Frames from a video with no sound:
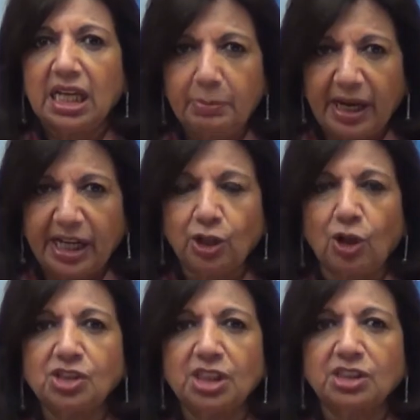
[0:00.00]

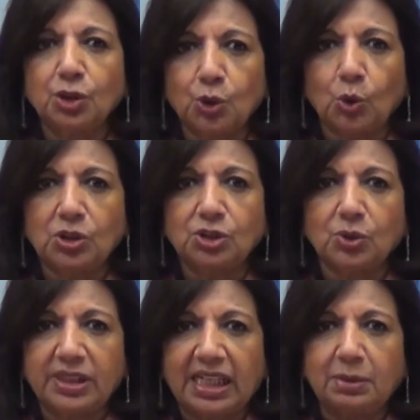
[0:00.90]
biologics growth, so
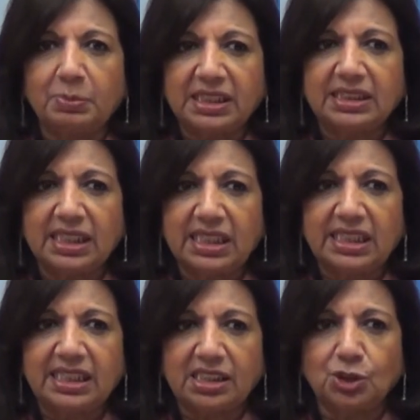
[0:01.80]
that basically
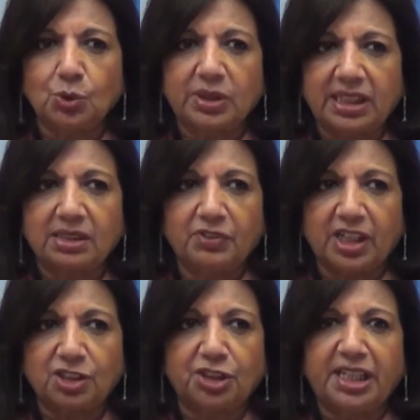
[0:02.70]
tells you that we
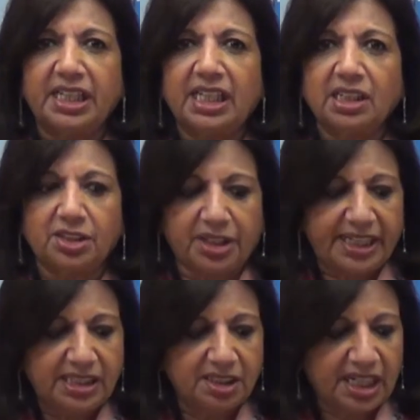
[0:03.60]
are trending in the
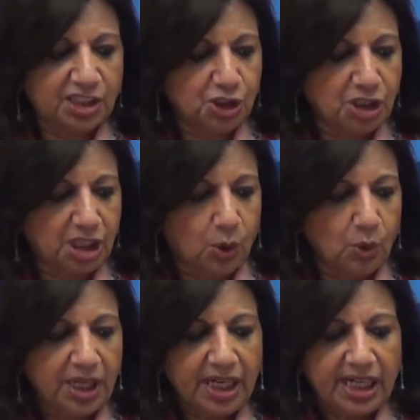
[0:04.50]
right direction now
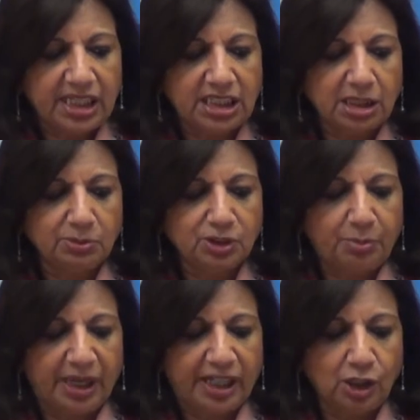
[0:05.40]
in terms of
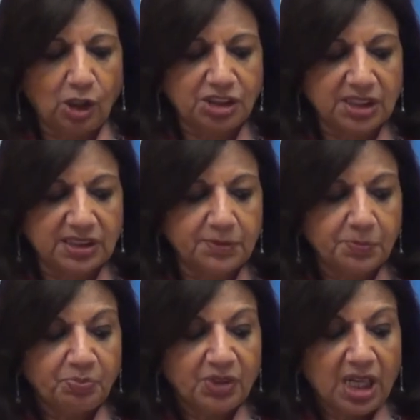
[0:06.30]
biologics.
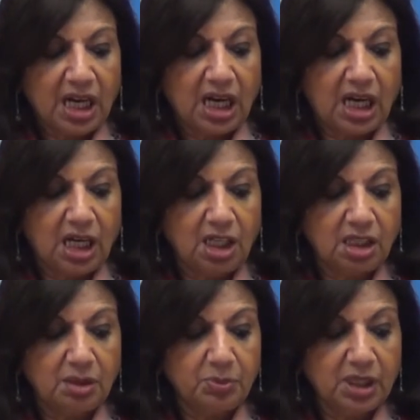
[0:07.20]

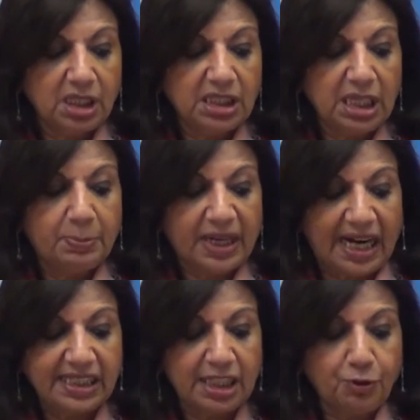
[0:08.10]
The
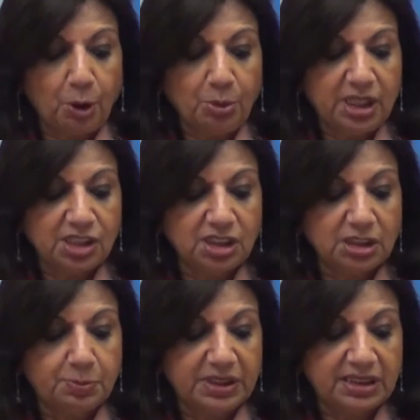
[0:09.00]
branded
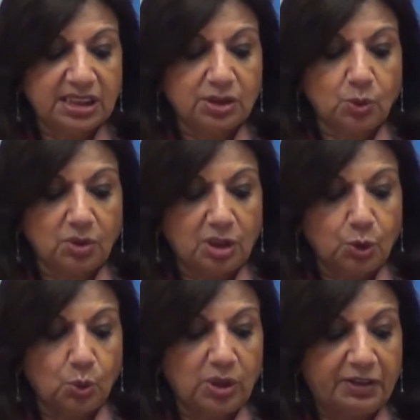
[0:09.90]
formulations business
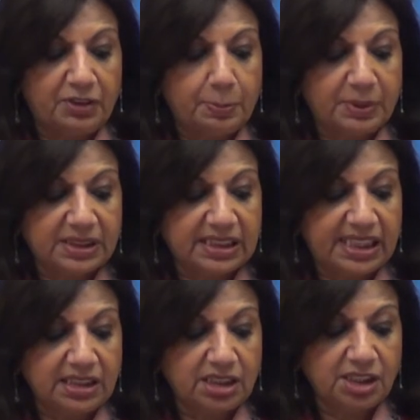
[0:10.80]
grew
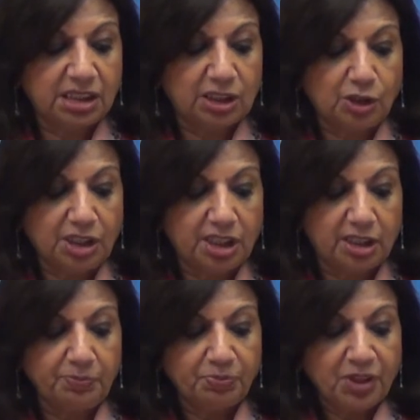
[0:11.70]
11% year on
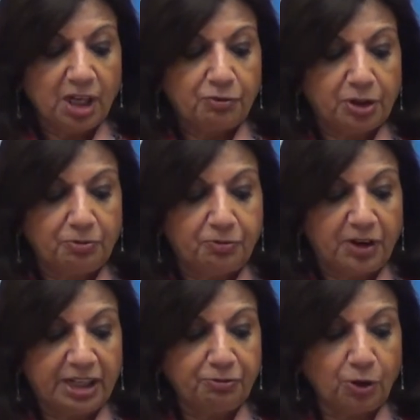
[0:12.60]
year from
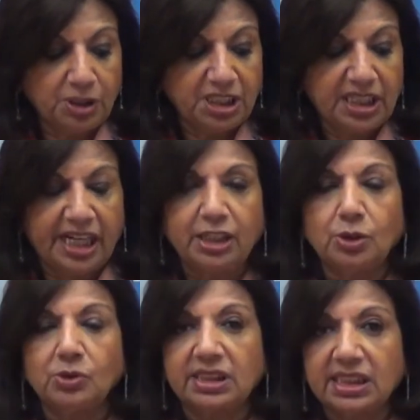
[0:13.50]
549
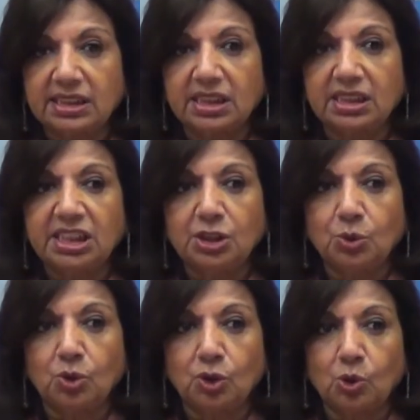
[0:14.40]
to
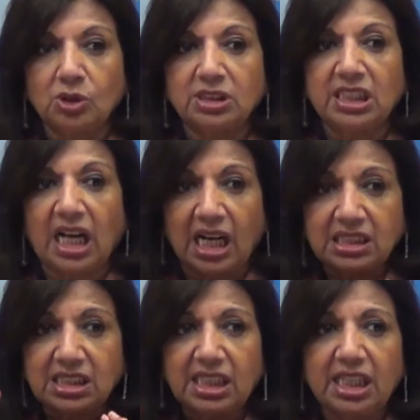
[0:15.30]
632 crores,
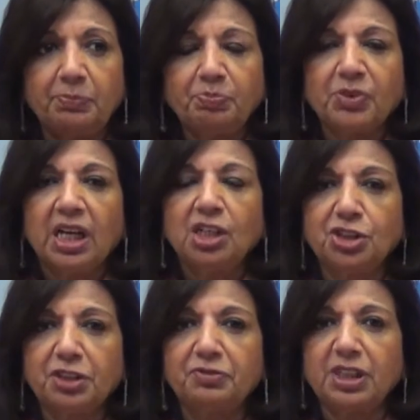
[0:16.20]
largely
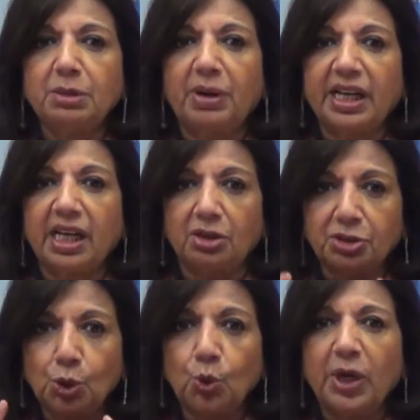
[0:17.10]
driven by our
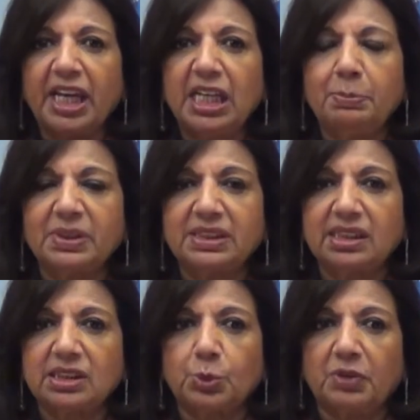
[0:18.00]
UAE
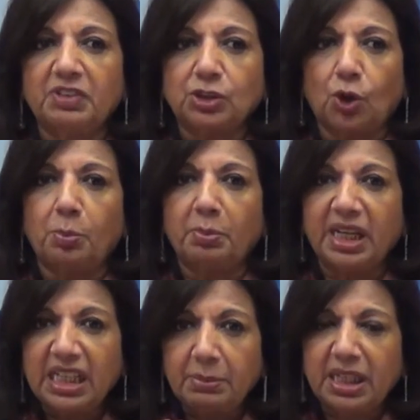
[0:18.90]
business, where we saw
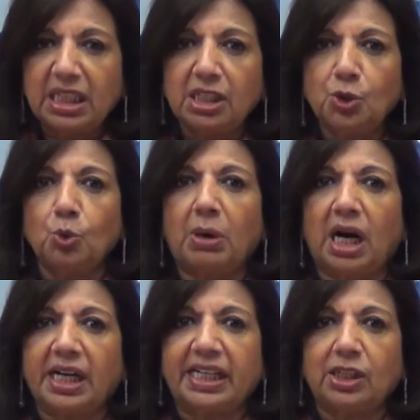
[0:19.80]
many new
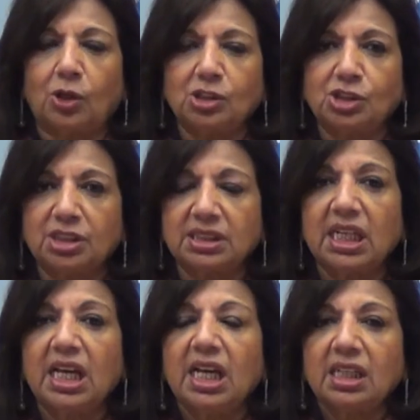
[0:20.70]
market launches
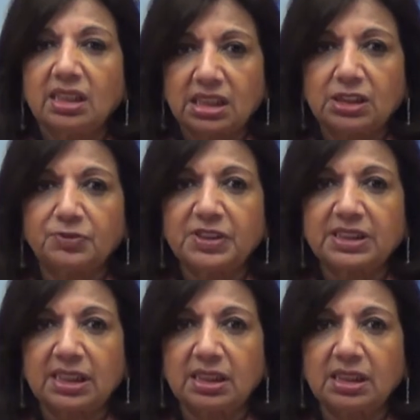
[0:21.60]
this
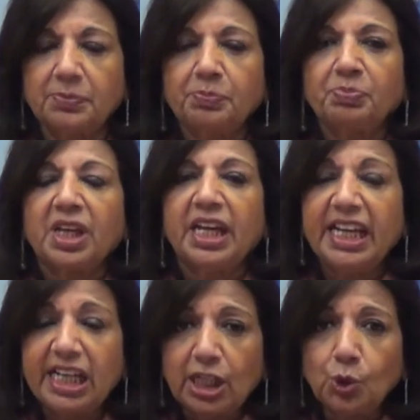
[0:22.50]
fiscal,
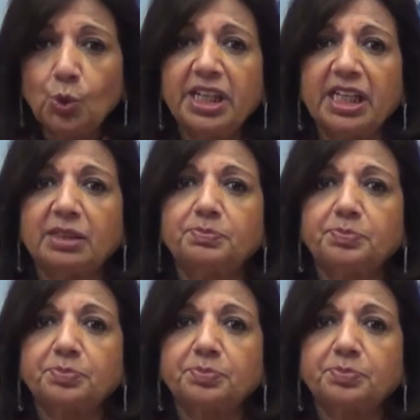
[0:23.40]
including